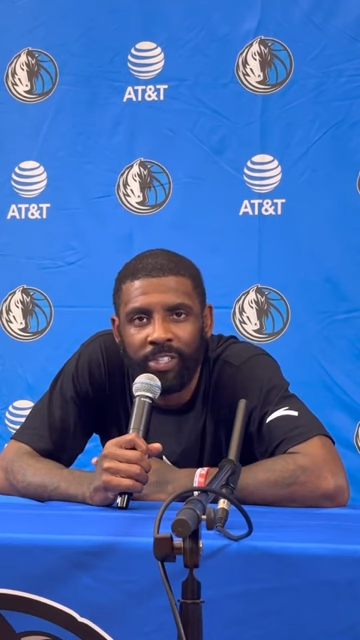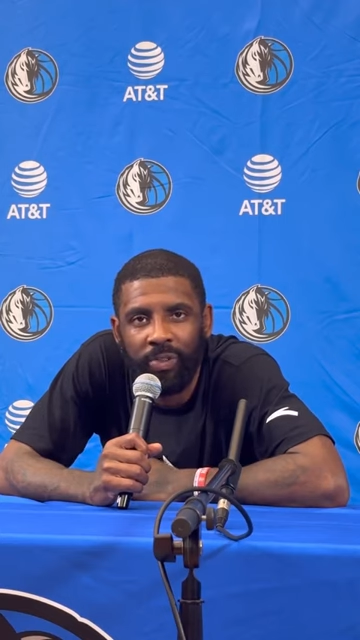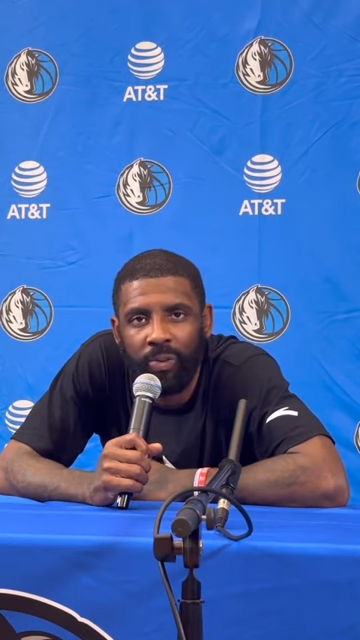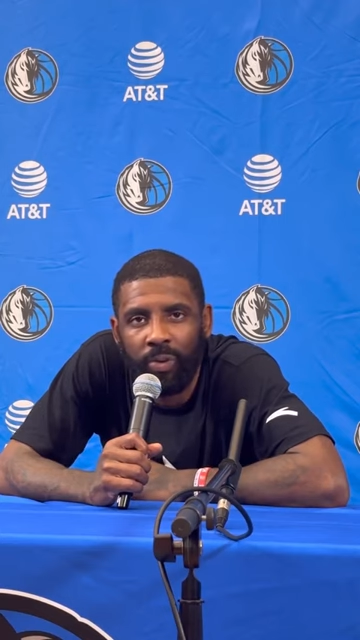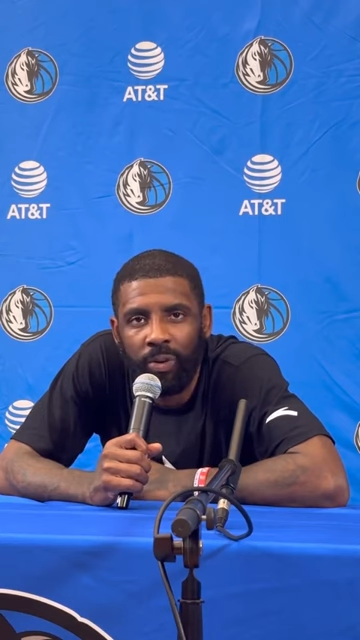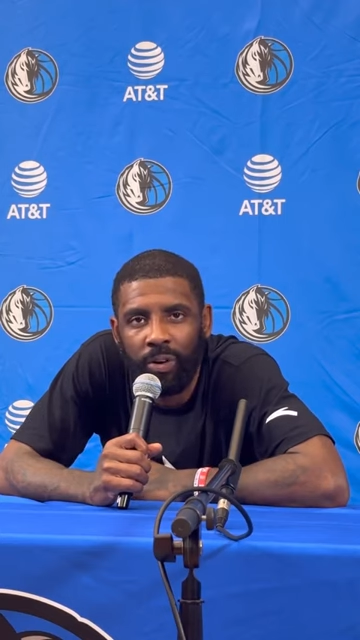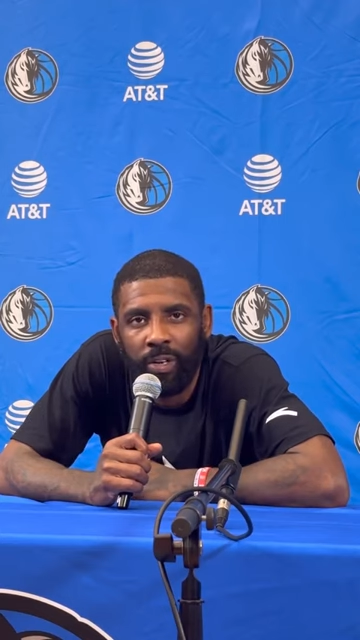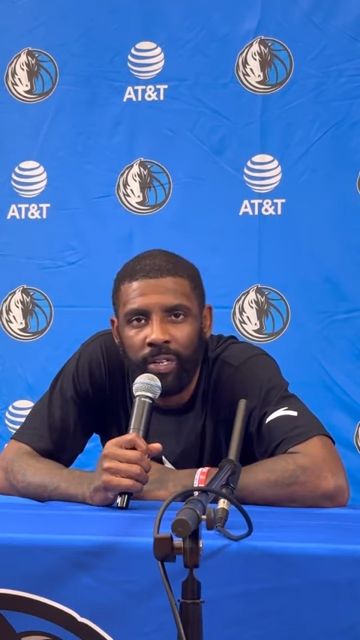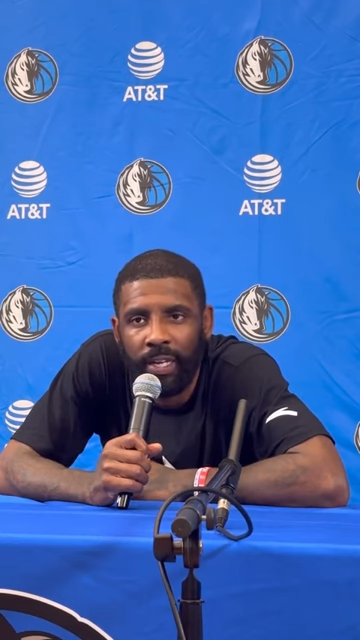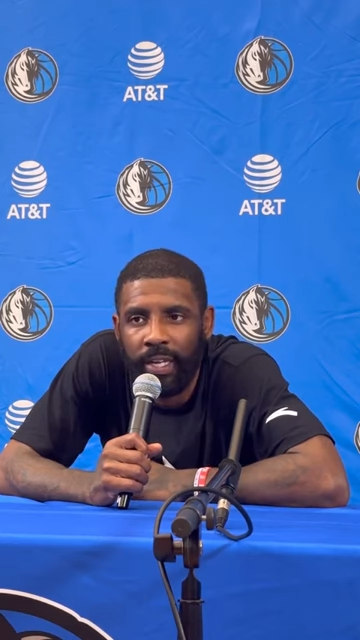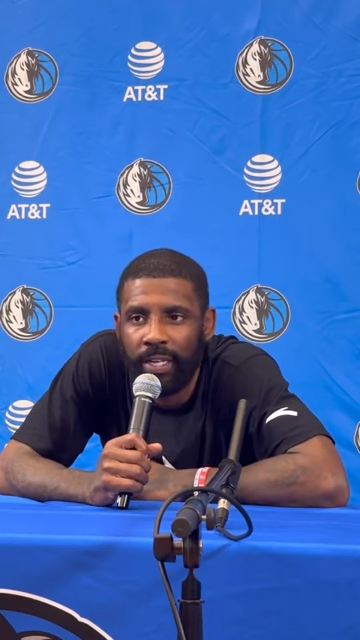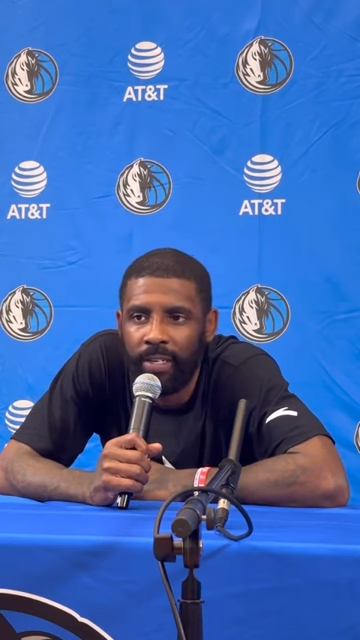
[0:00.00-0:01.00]
is a reward,
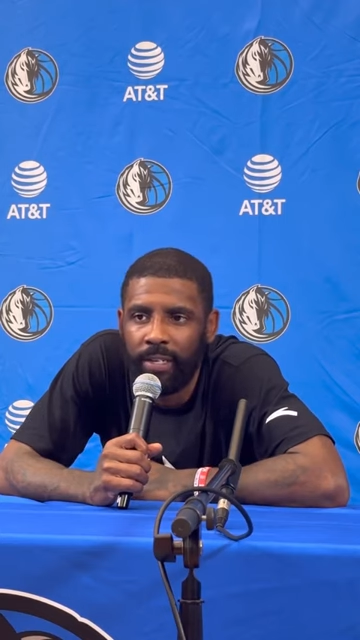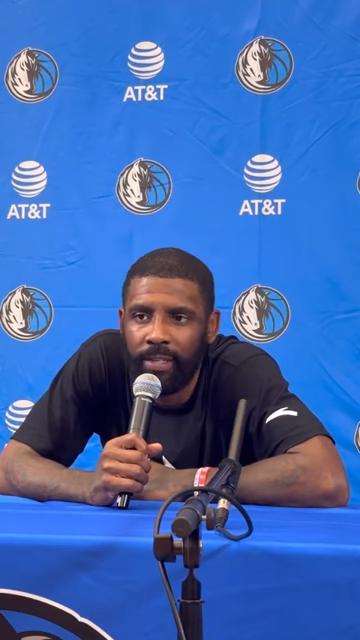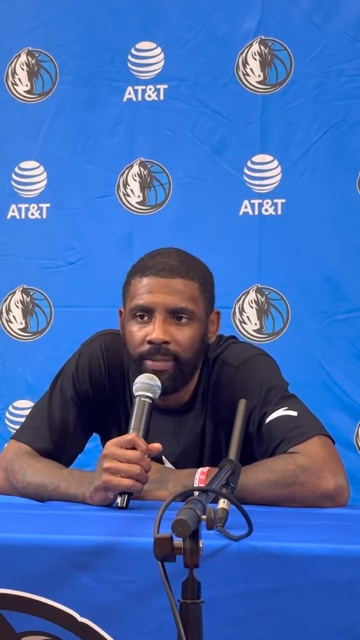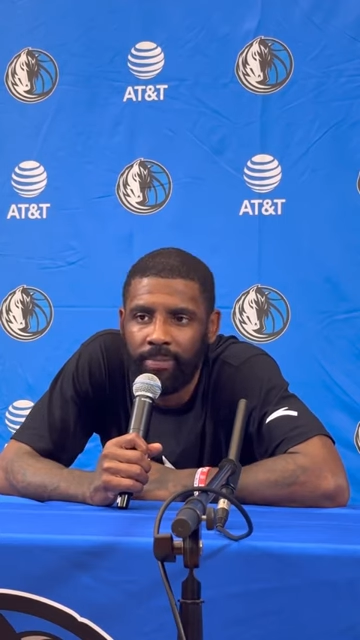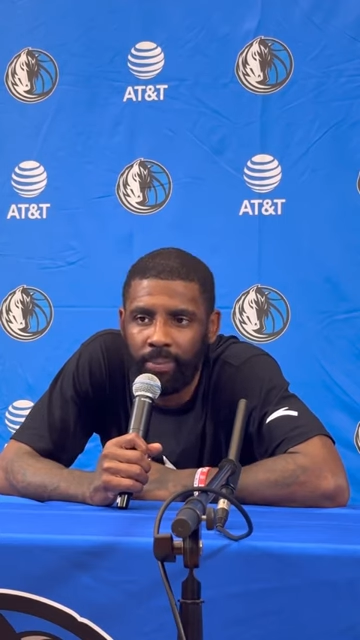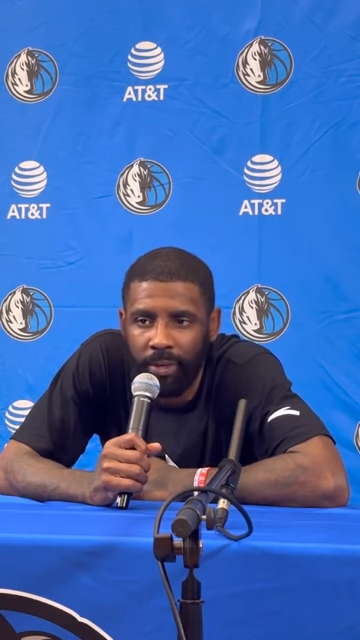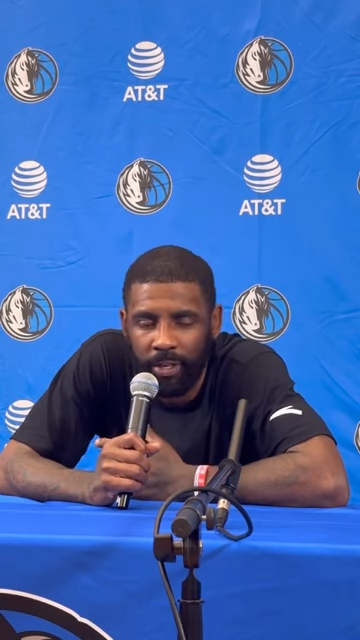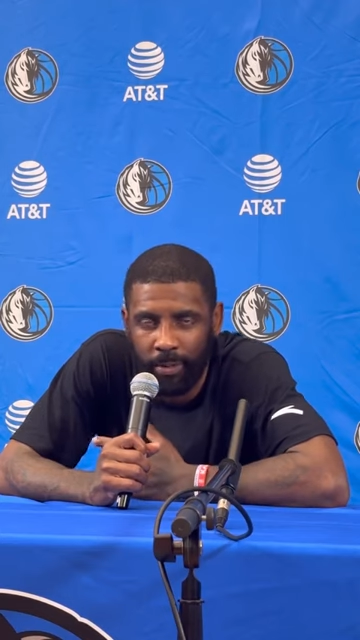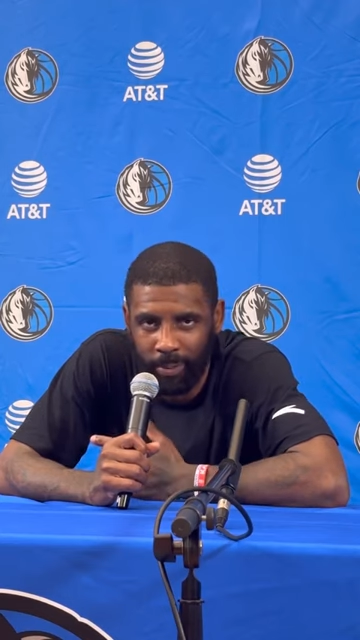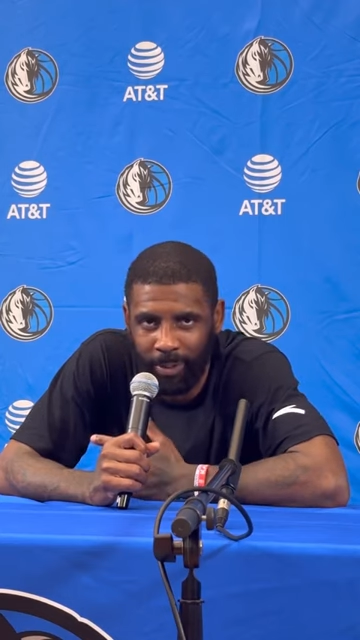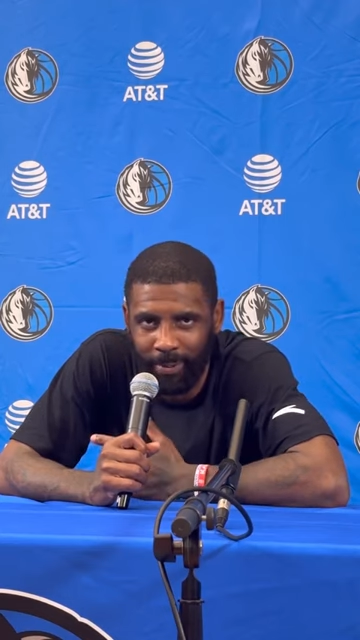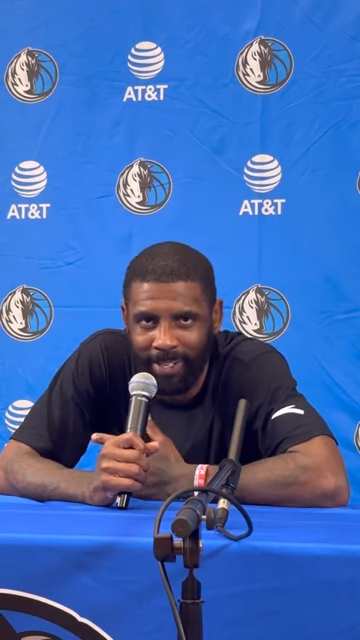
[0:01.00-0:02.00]
and uh, put it
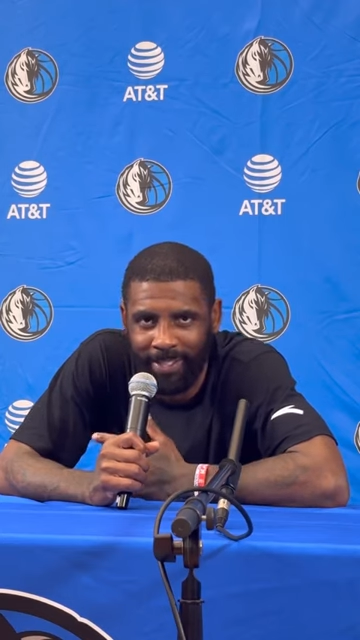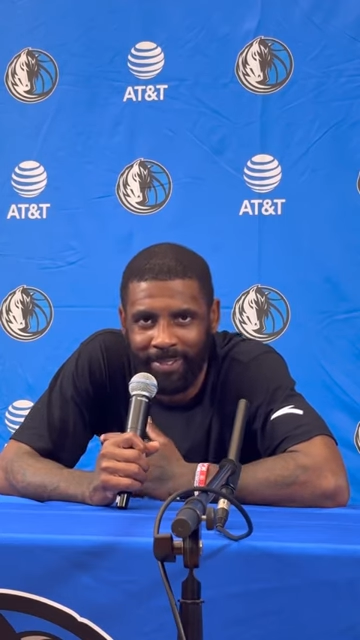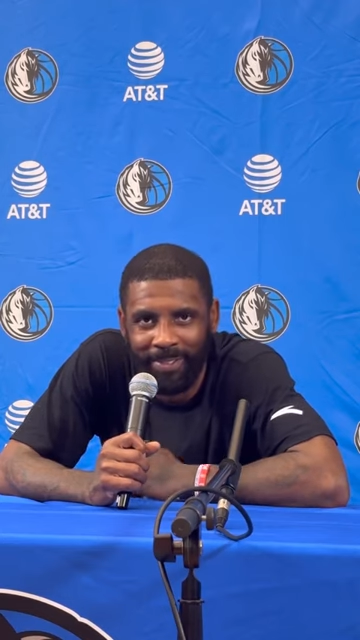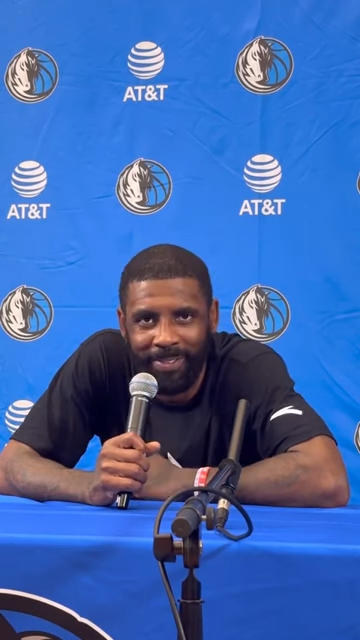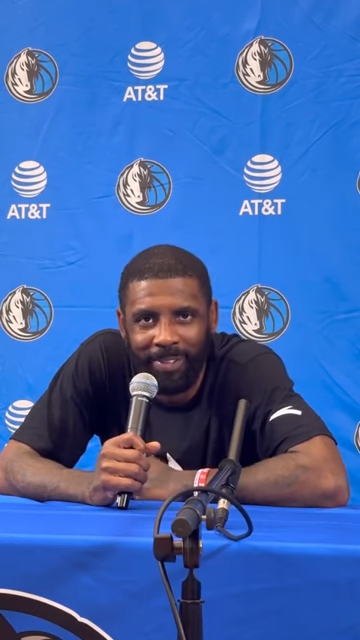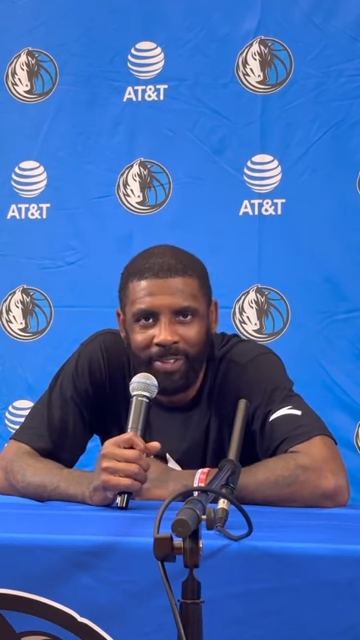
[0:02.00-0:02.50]
in perspective.